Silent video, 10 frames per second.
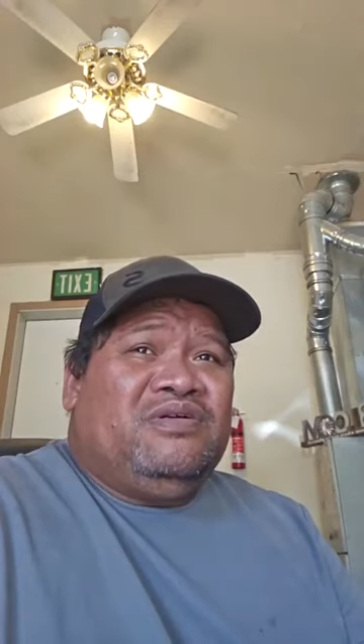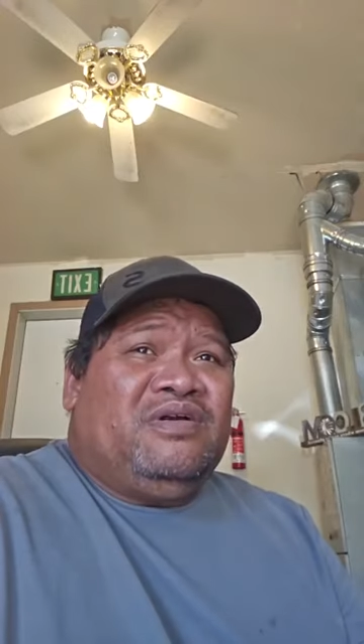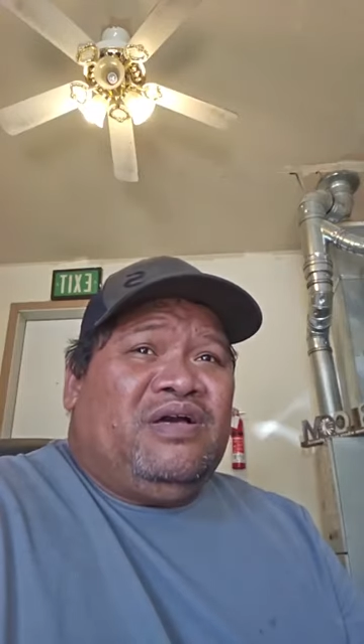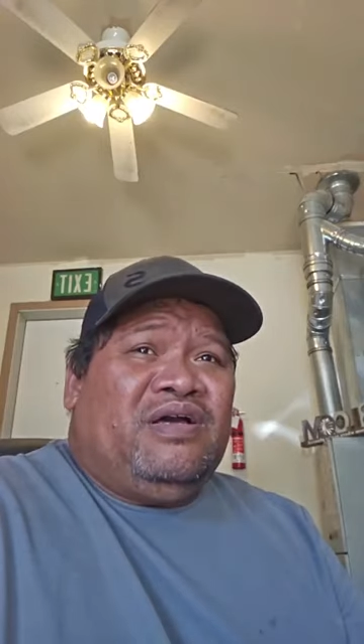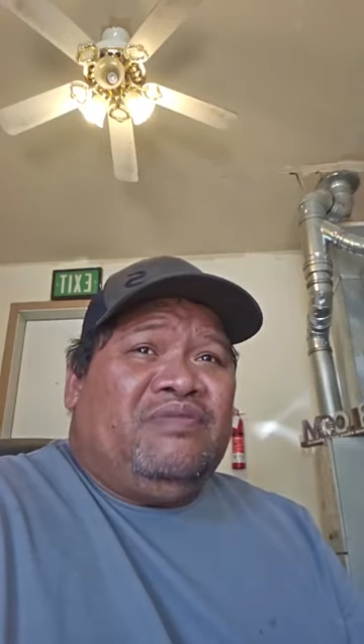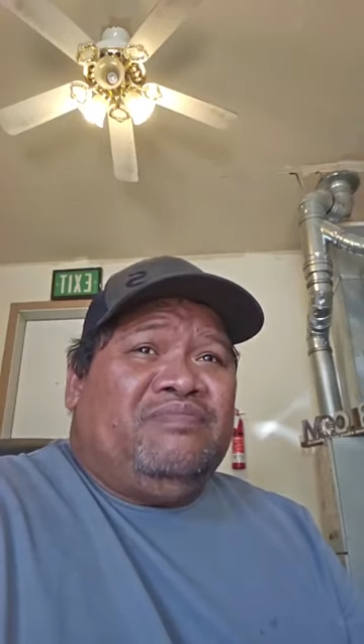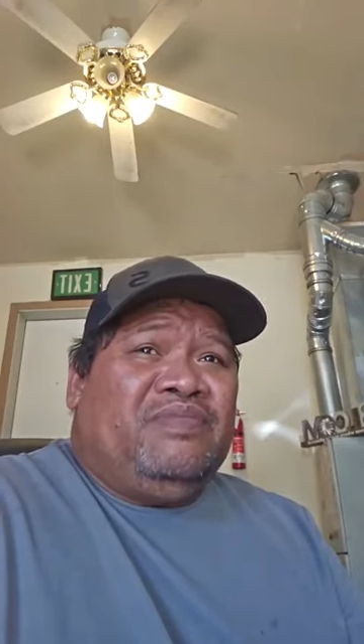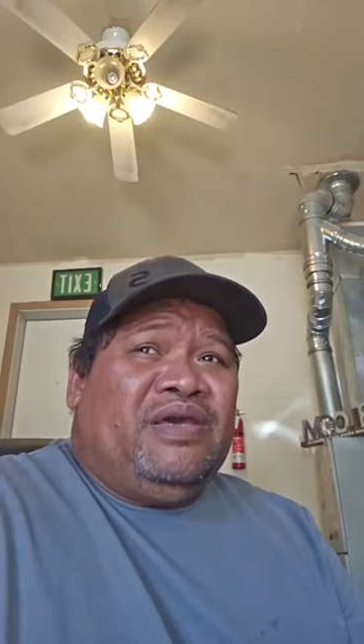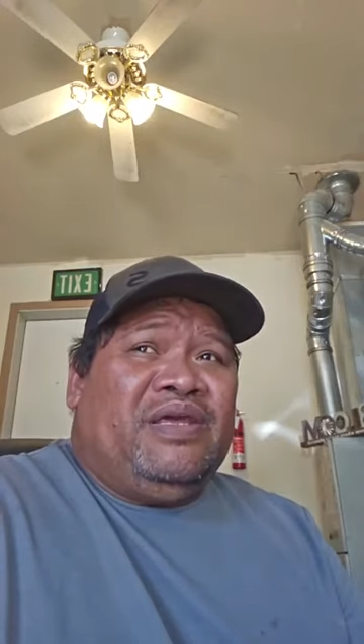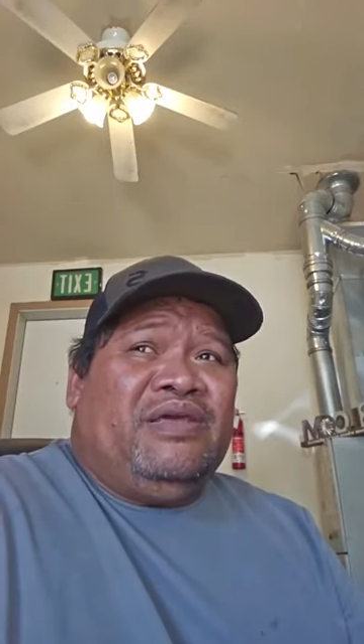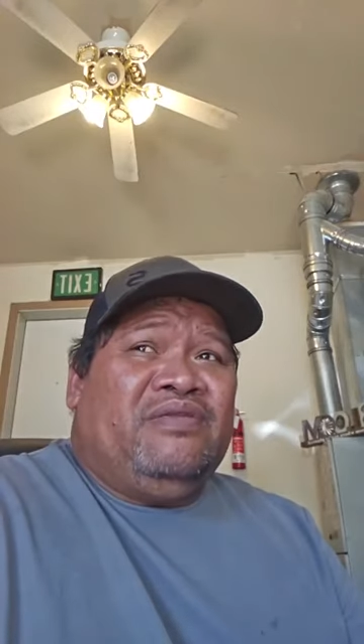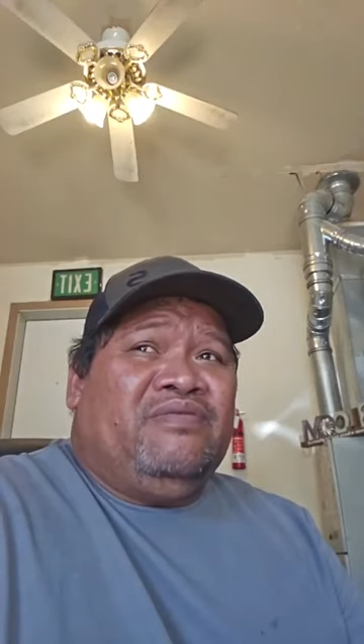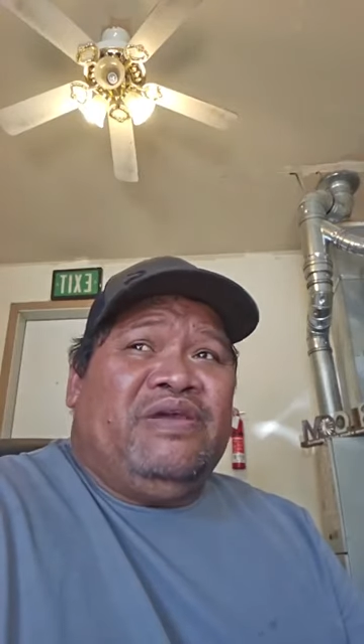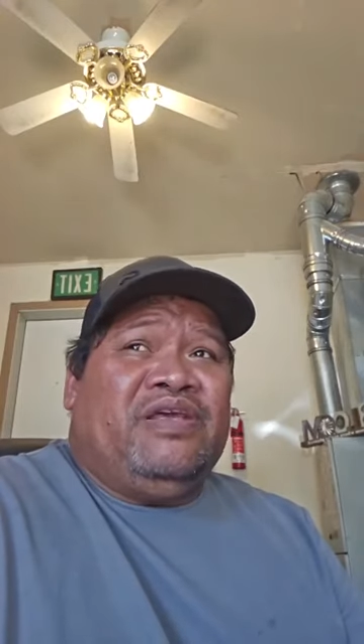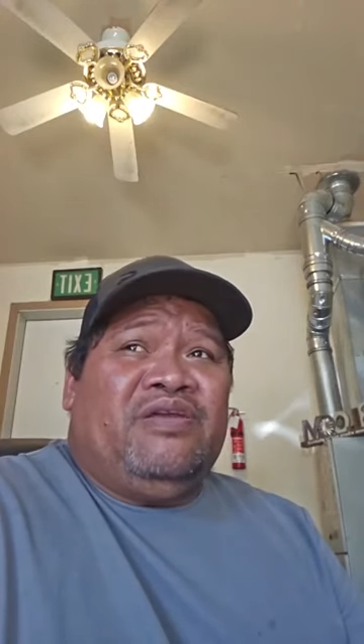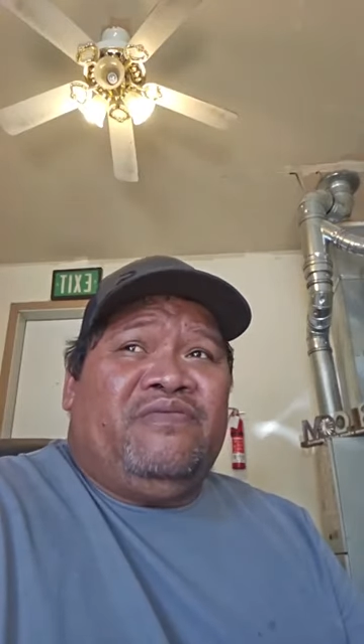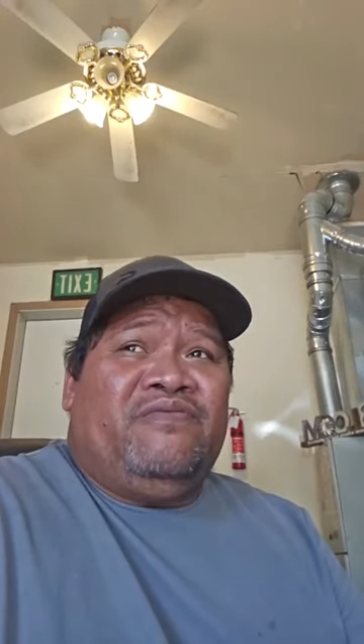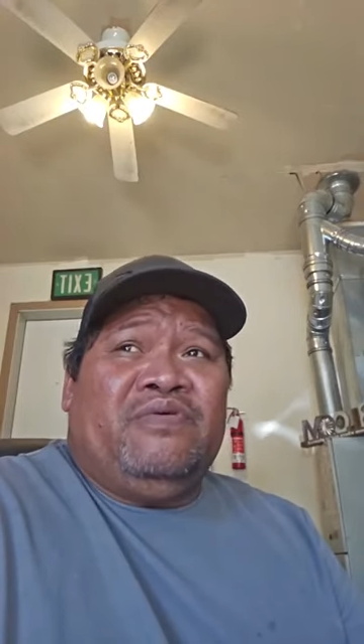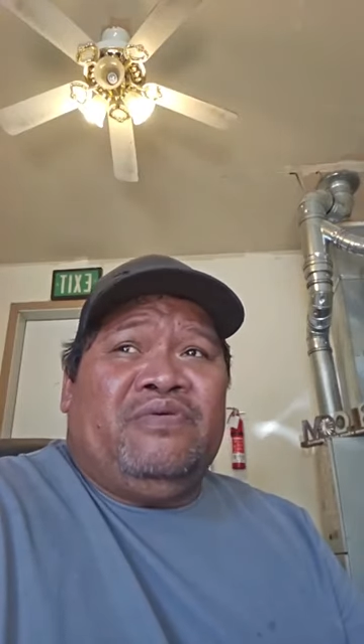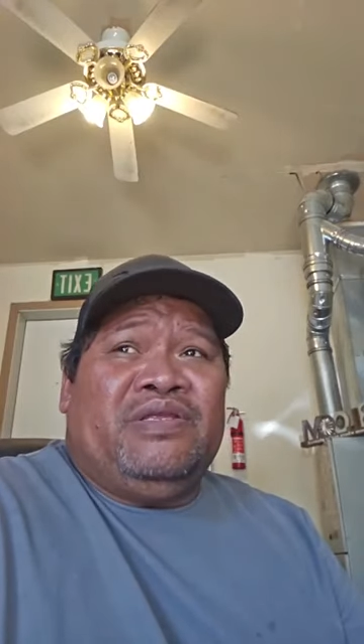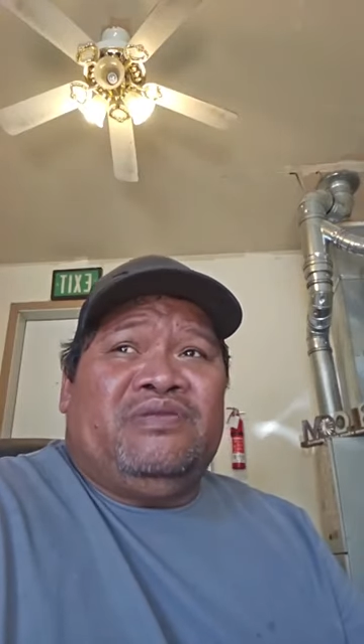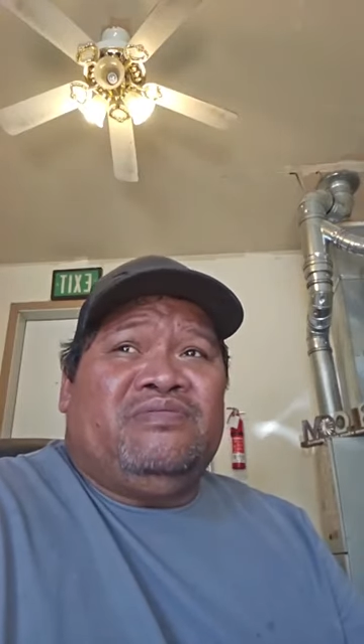And then radiator fluid,